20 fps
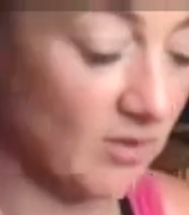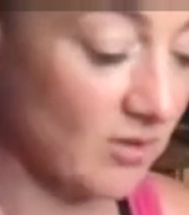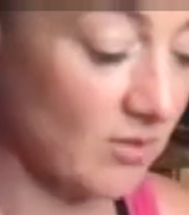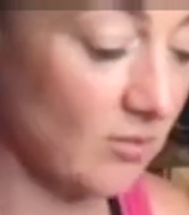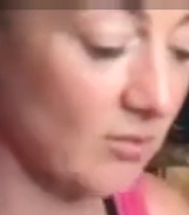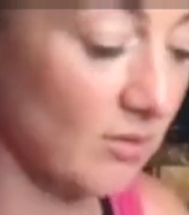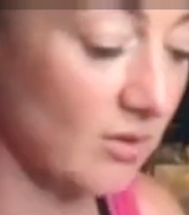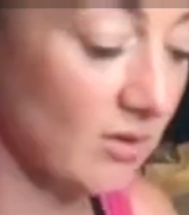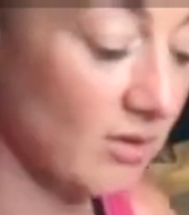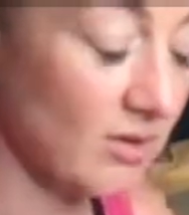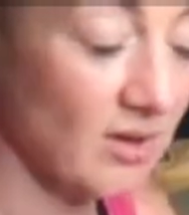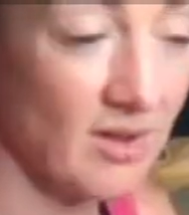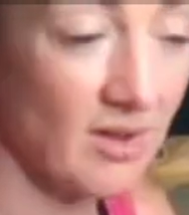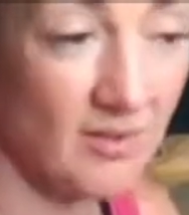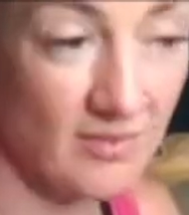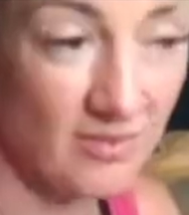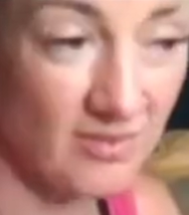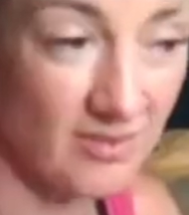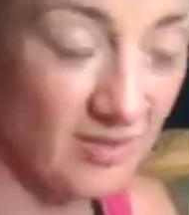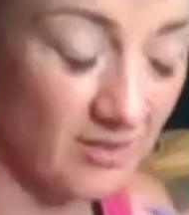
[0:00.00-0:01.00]
You are going to
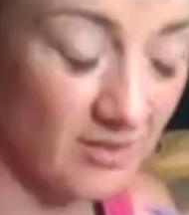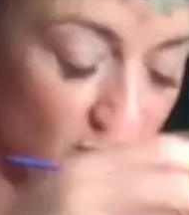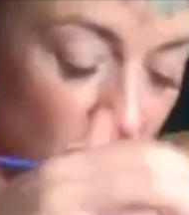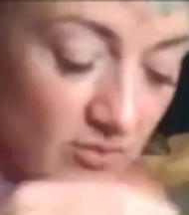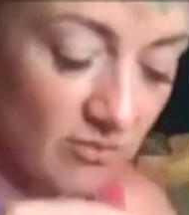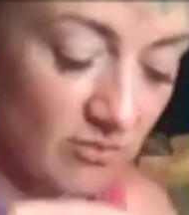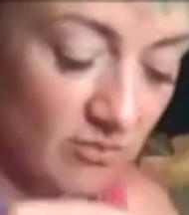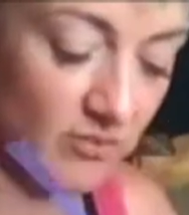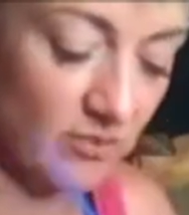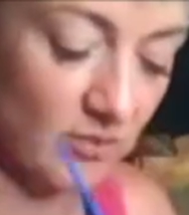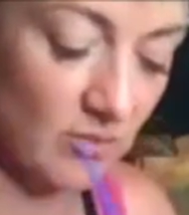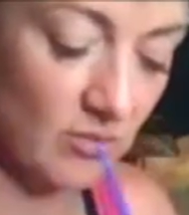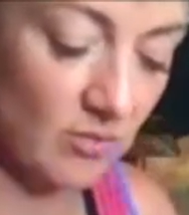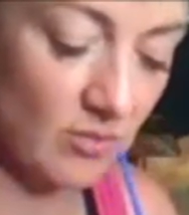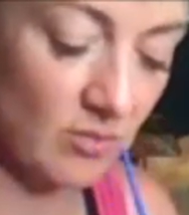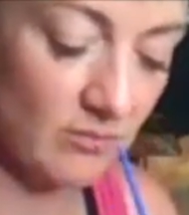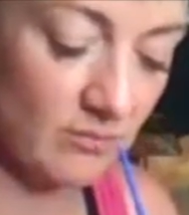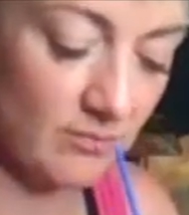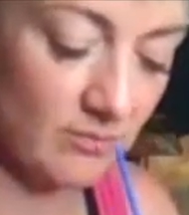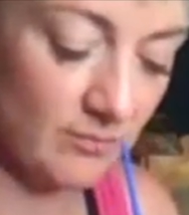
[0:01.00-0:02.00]
have sand on your
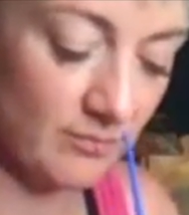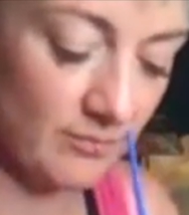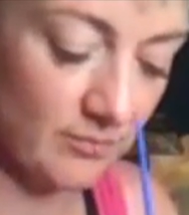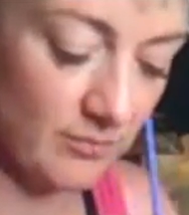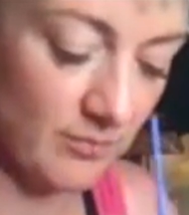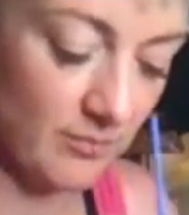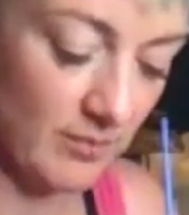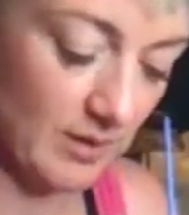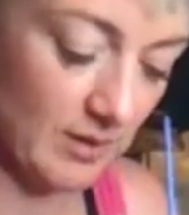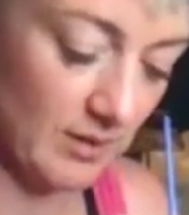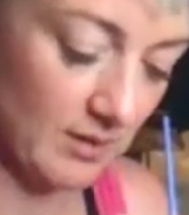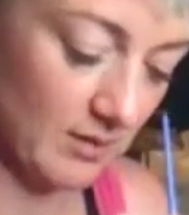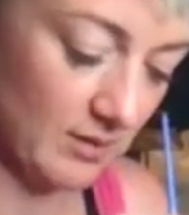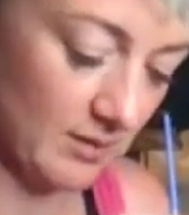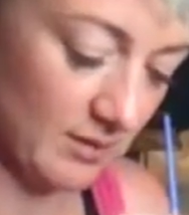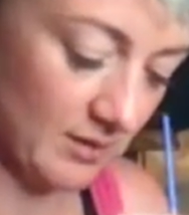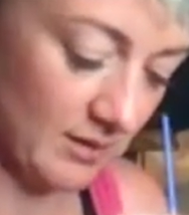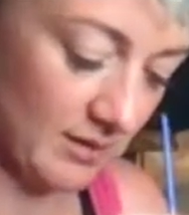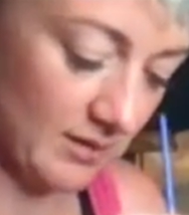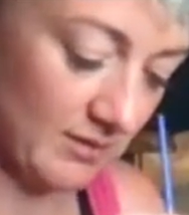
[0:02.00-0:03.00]
floor
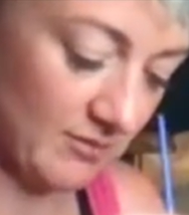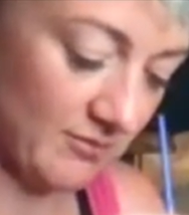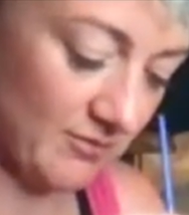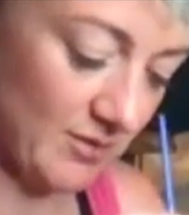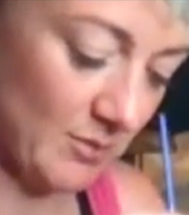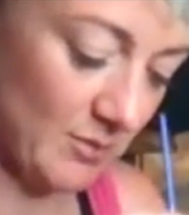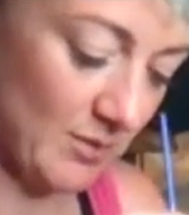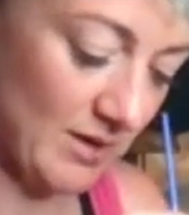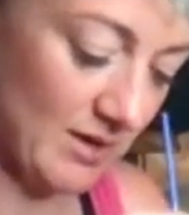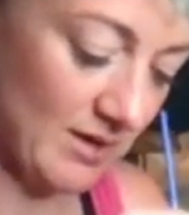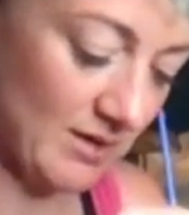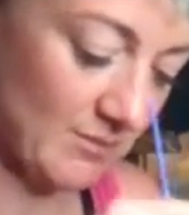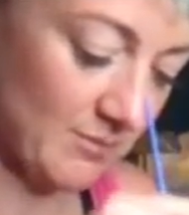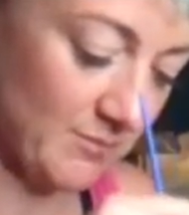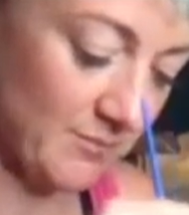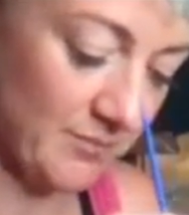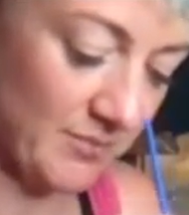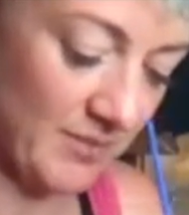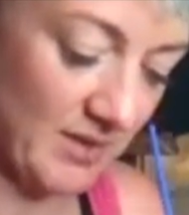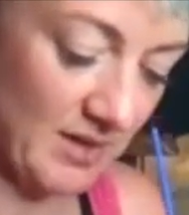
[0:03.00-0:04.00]
and
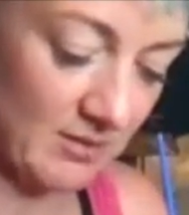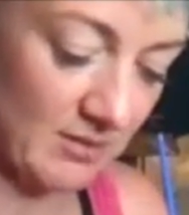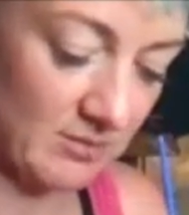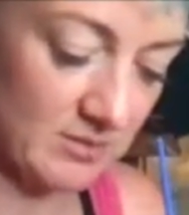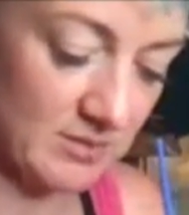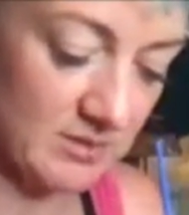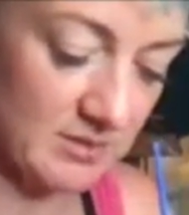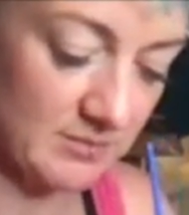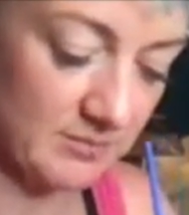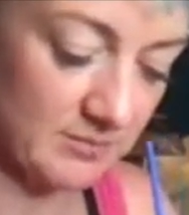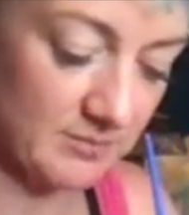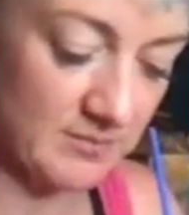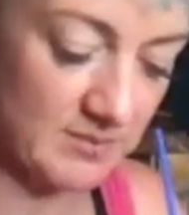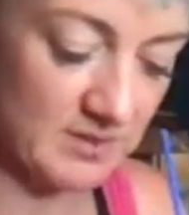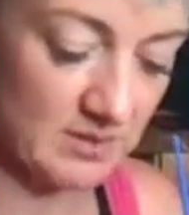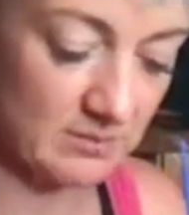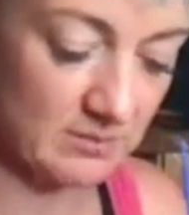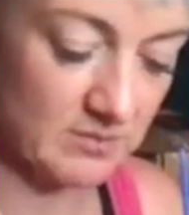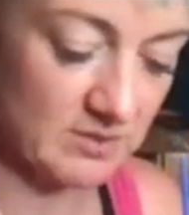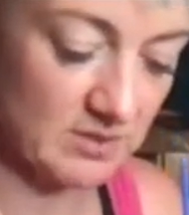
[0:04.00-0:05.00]
everywhere else.
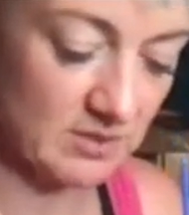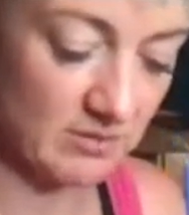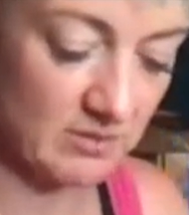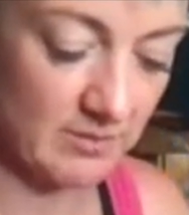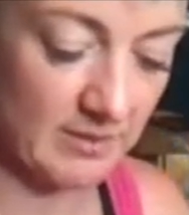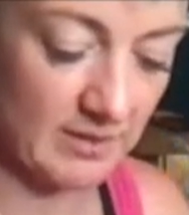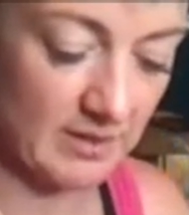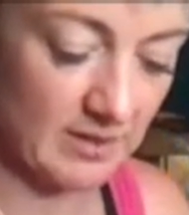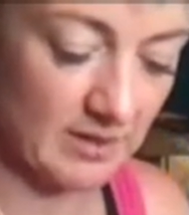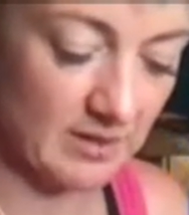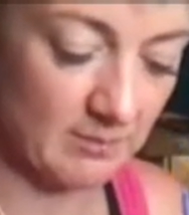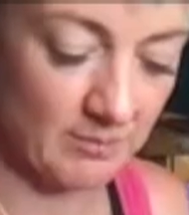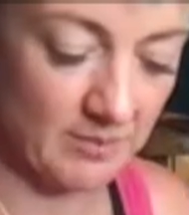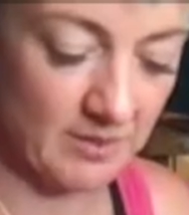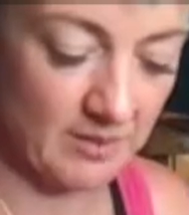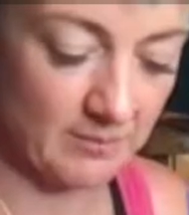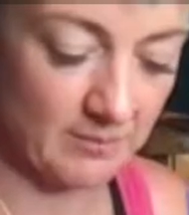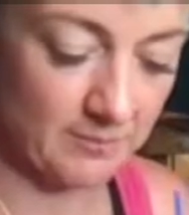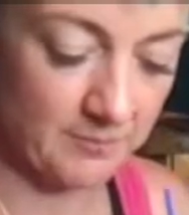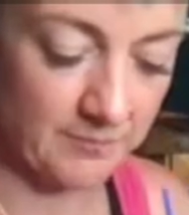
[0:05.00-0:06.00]
So I'm sorry about that,
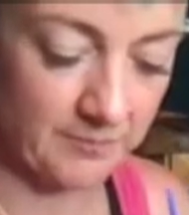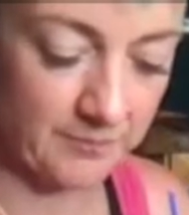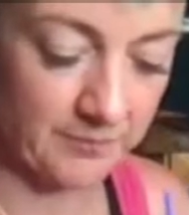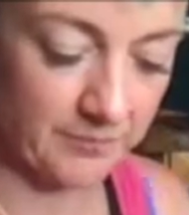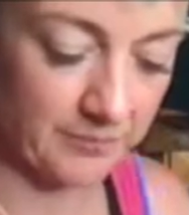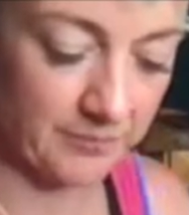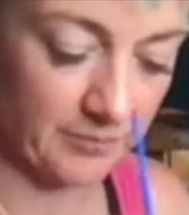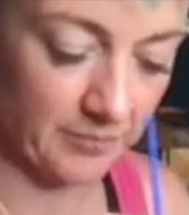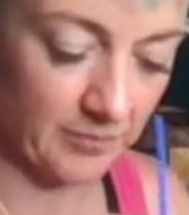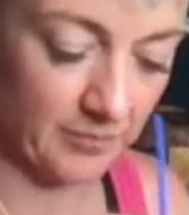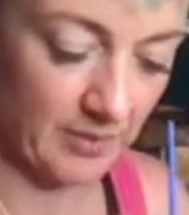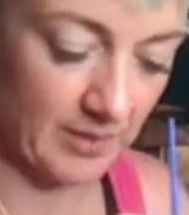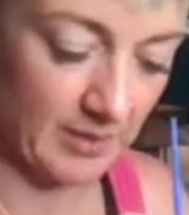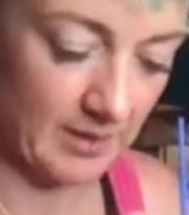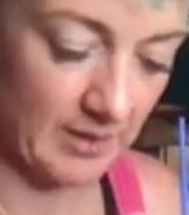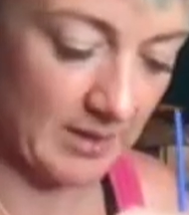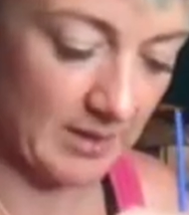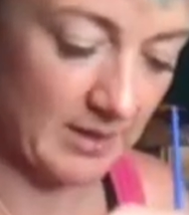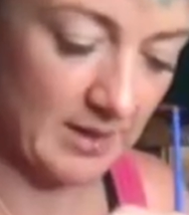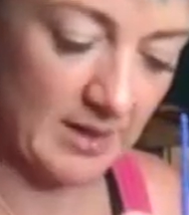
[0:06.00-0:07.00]
but
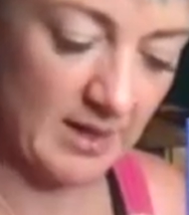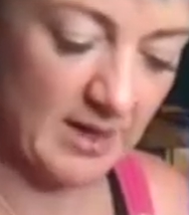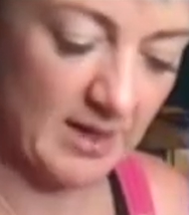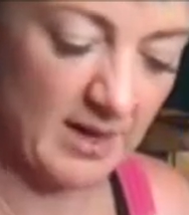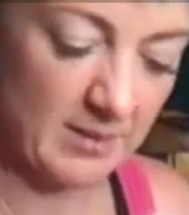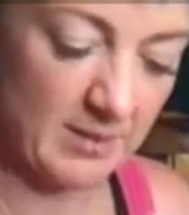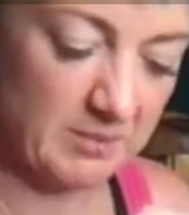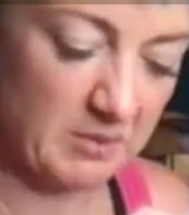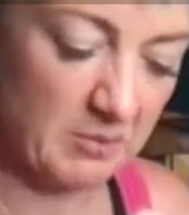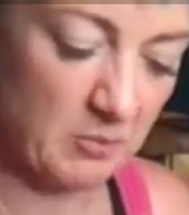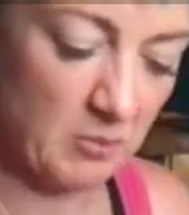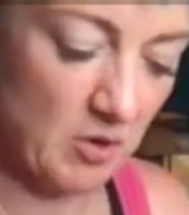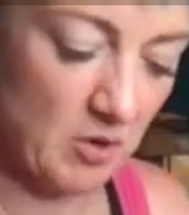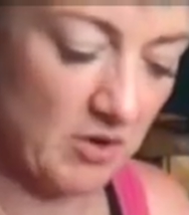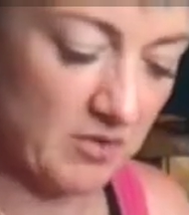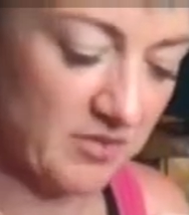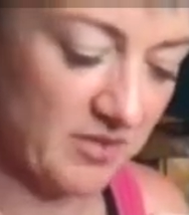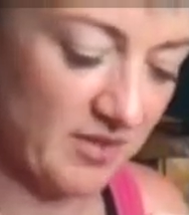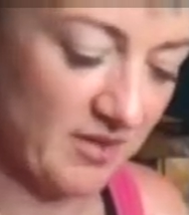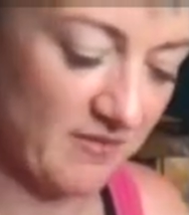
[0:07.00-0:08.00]
it'll be
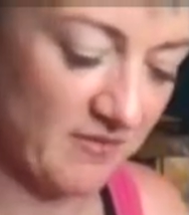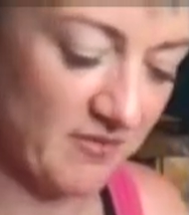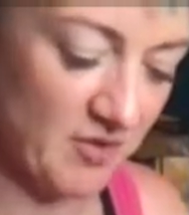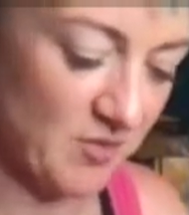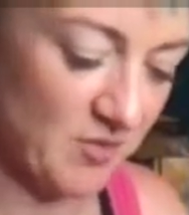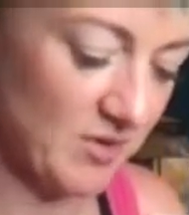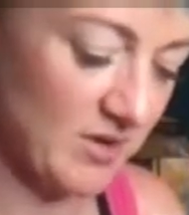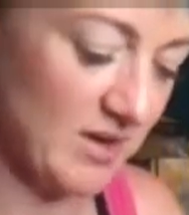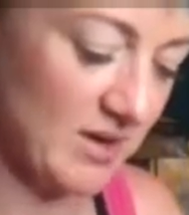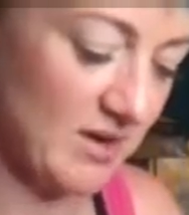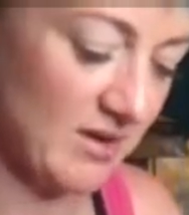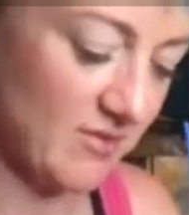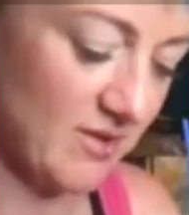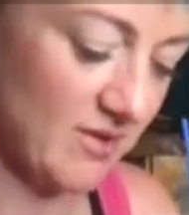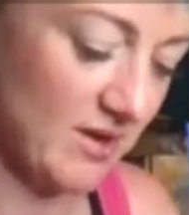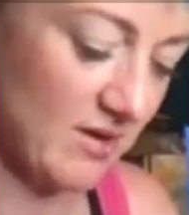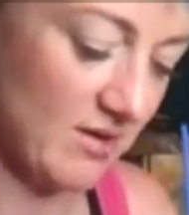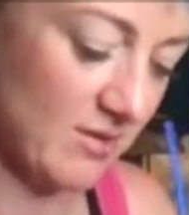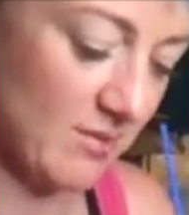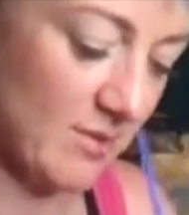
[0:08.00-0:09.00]
worth it for your
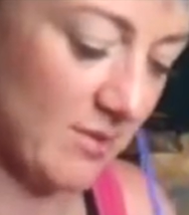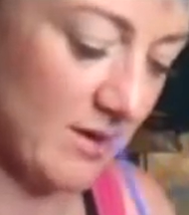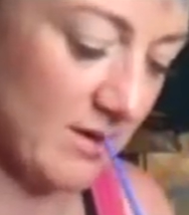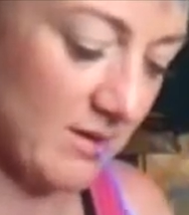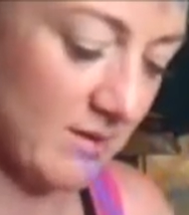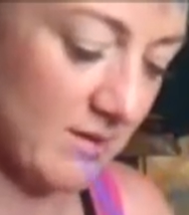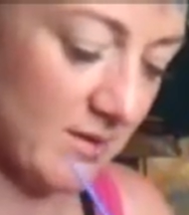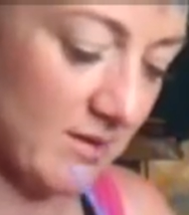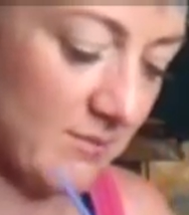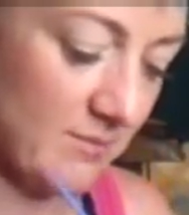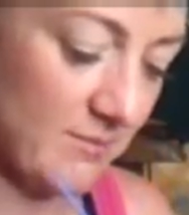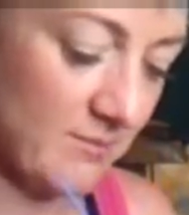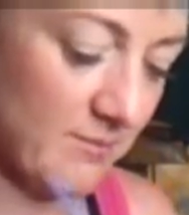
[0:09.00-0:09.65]
lovely artwork.